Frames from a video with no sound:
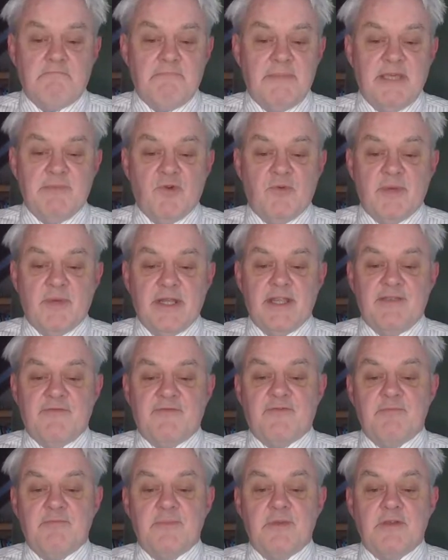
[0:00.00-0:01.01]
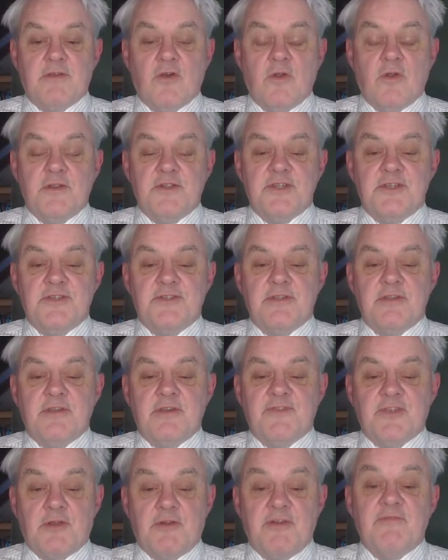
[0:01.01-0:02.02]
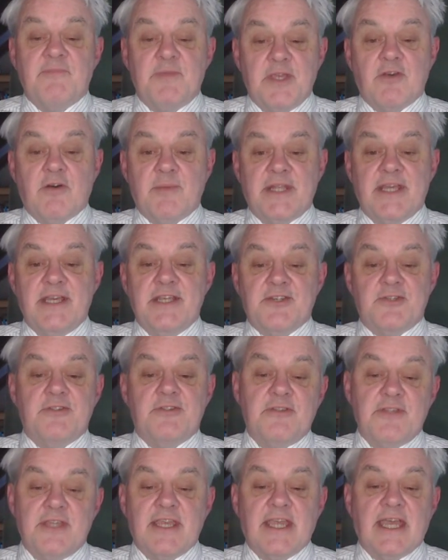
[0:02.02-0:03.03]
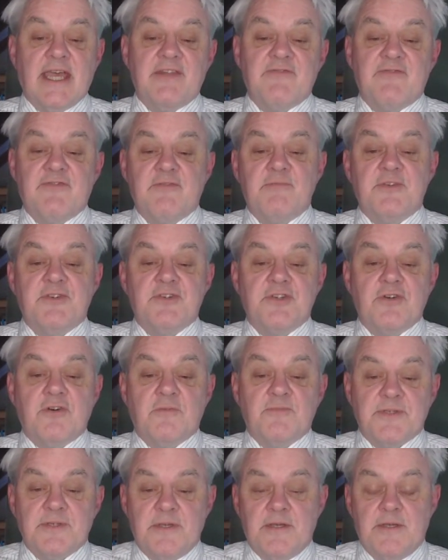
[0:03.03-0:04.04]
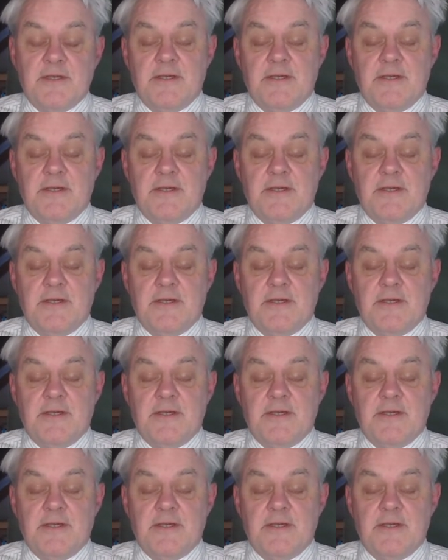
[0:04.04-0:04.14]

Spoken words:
make more money from the colleges, from the accommodation, than they can from the shops.